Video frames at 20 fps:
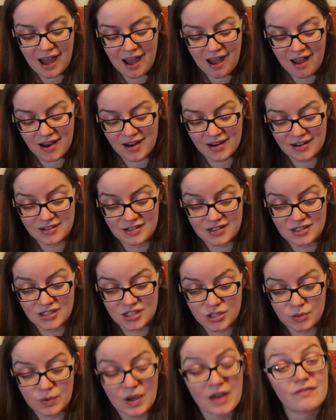
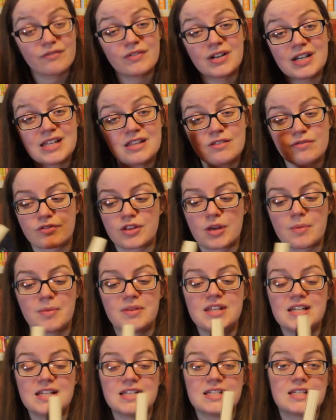and we haven't read either of them.
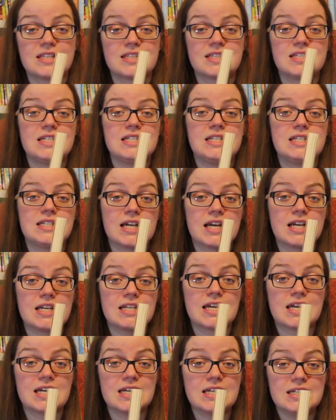And this is teeny
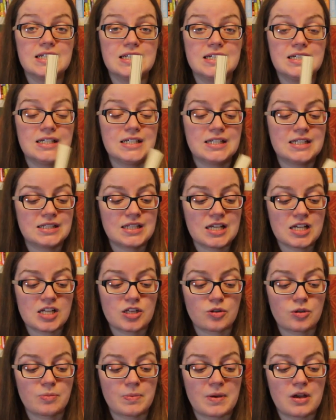tiny.
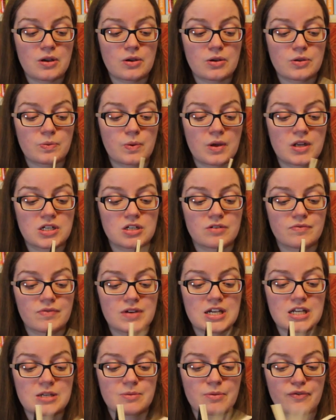This would be a good one to
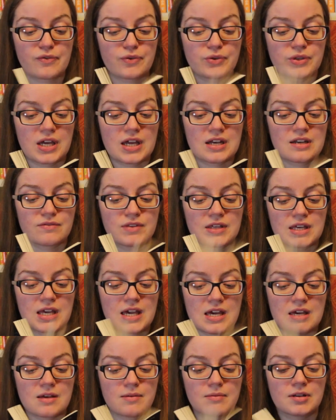read before the end of the
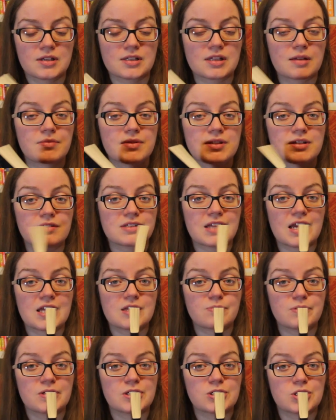year, because I'm still
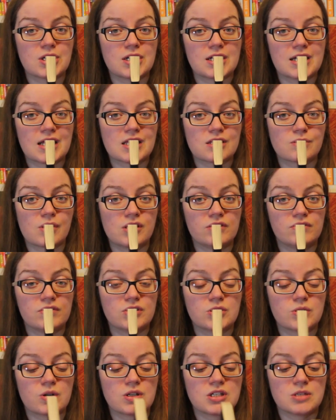desperately trying to get to
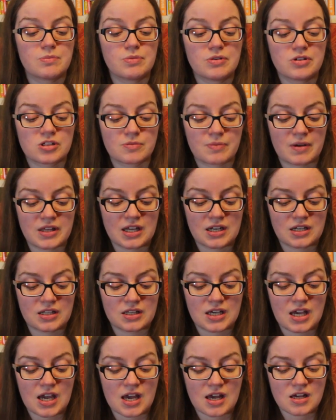120 books by the end of
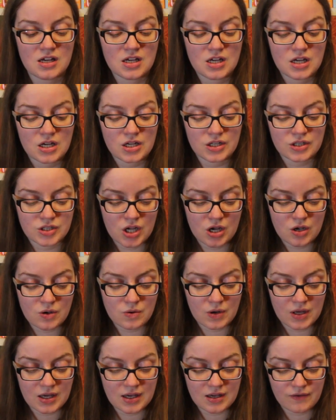the year.
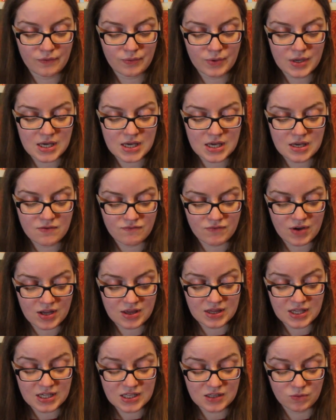So, like, if we
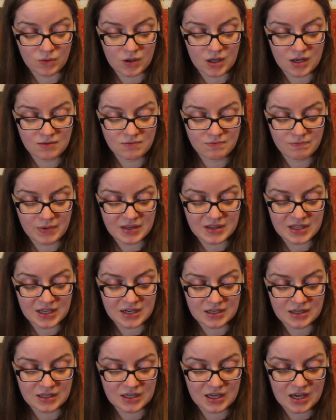read this one by the
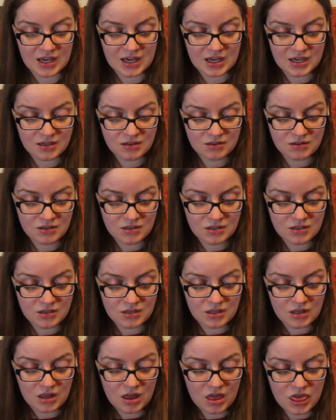end of the year,
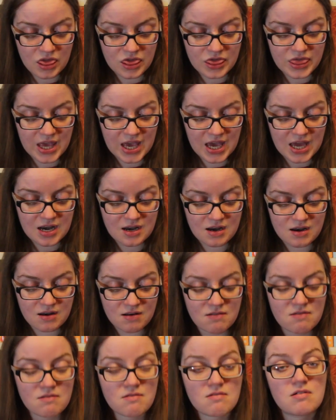
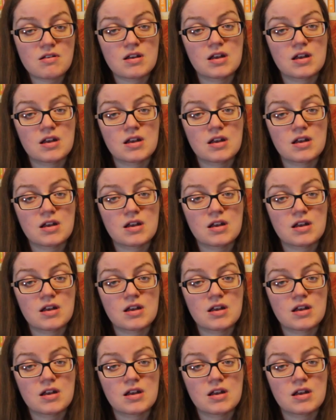then